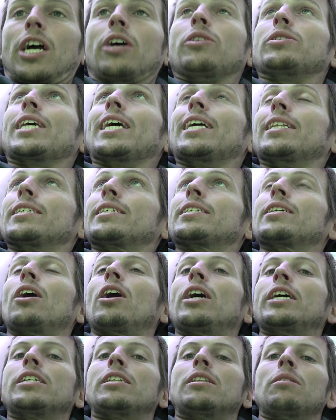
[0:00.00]
goes
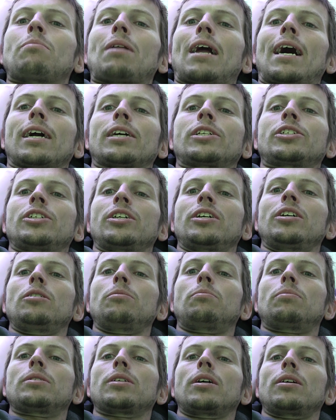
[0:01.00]
inside the black
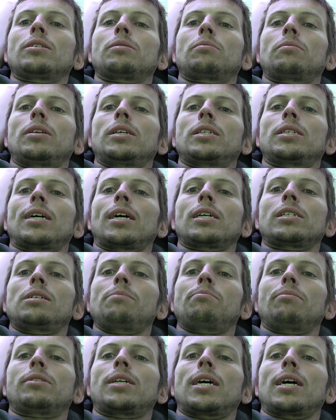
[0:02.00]
tube, so it's actually
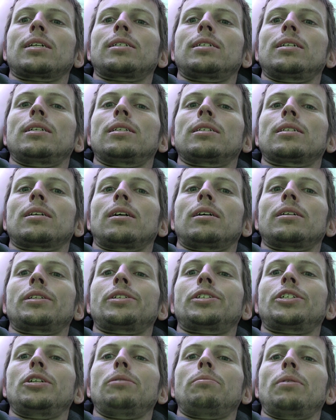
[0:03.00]
protected inside the
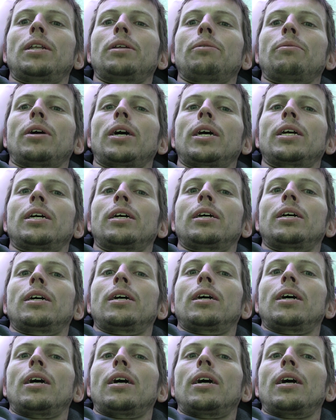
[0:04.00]
tube anyway.
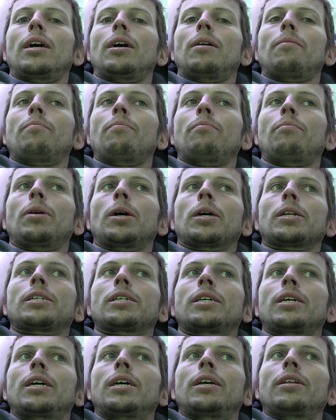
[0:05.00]
But
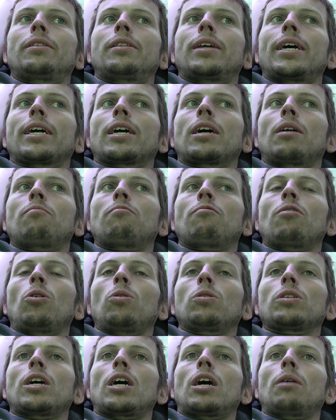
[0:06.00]
they come
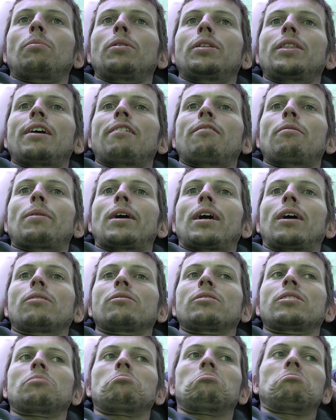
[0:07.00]
rolled up, and they're
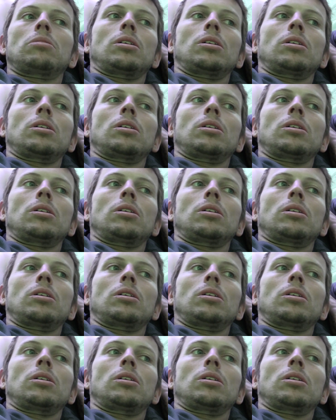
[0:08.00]
about,